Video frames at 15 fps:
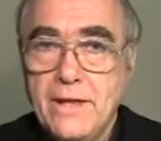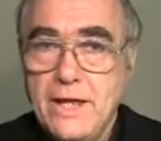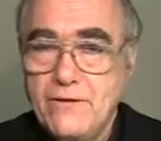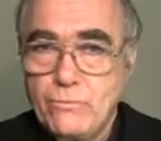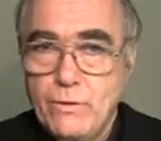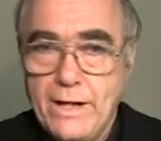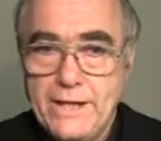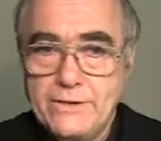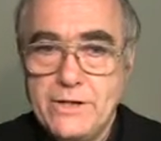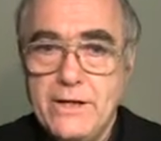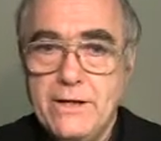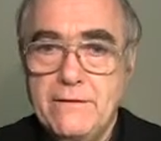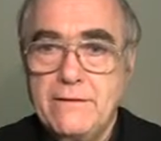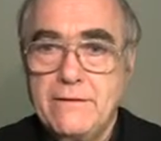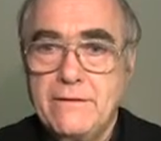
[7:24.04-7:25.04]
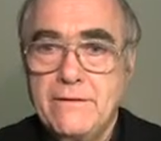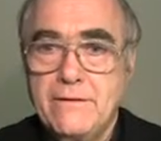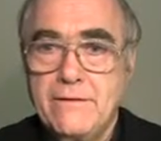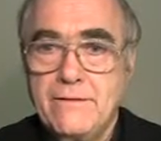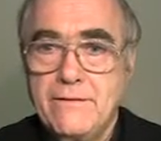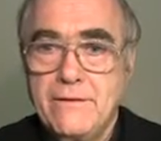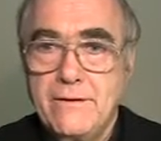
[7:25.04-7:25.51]
If we let her,
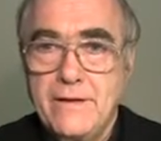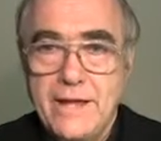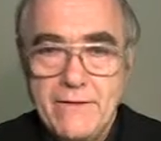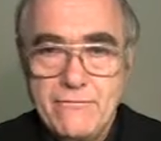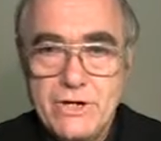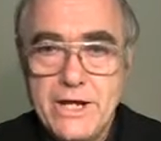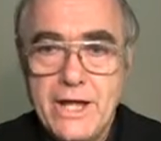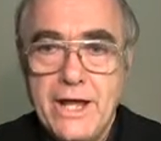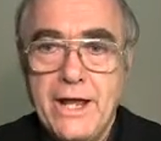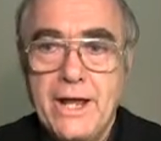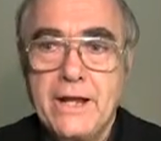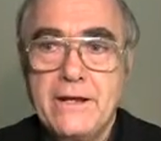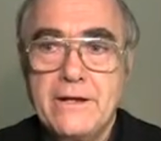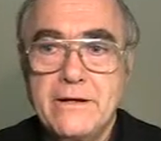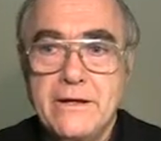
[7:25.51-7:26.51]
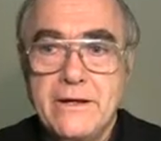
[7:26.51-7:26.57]
every day